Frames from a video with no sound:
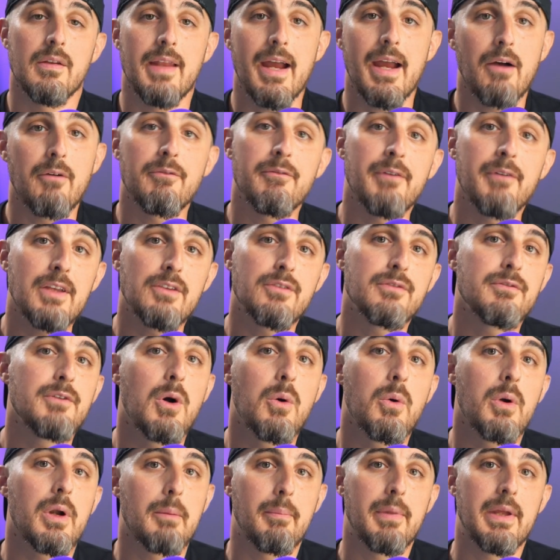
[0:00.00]
Now, fast
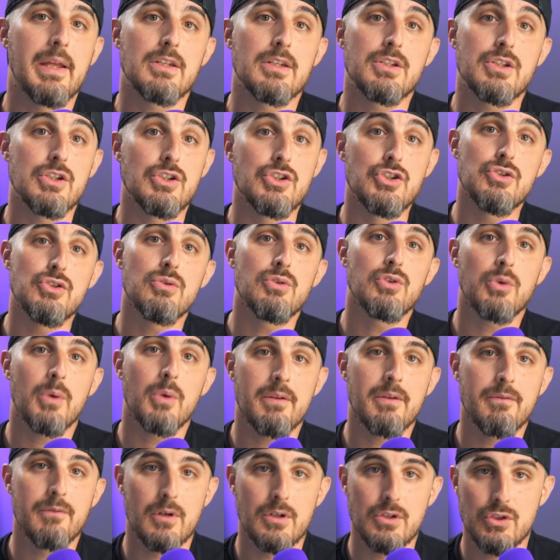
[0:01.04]
forward a bit to June
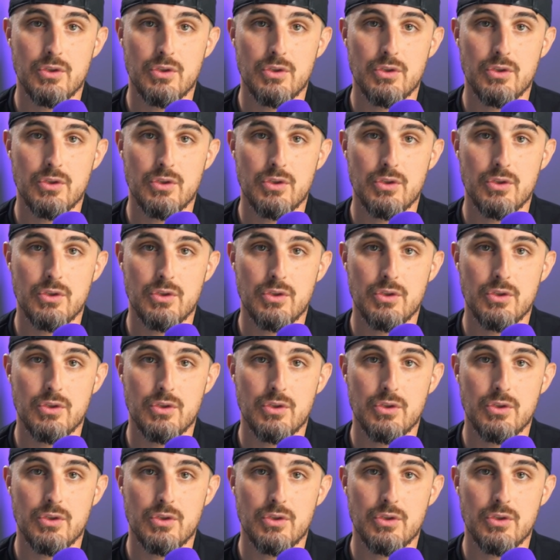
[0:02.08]
21st,